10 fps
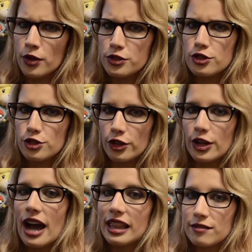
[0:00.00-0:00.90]
Supposed to show
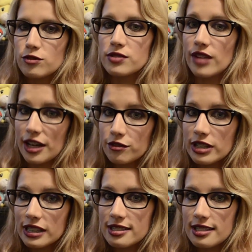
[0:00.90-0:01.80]
levels of
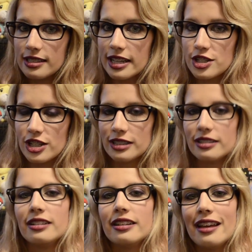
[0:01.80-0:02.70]
unrealistic nature
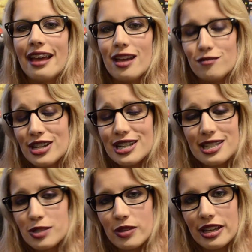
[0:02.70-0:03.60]
and
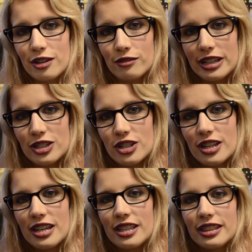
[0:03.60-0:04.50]
fantasies we cannot reach.
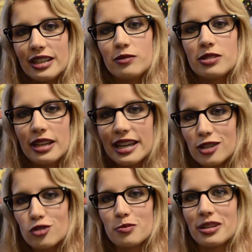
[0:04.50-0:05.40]
That was an extra bit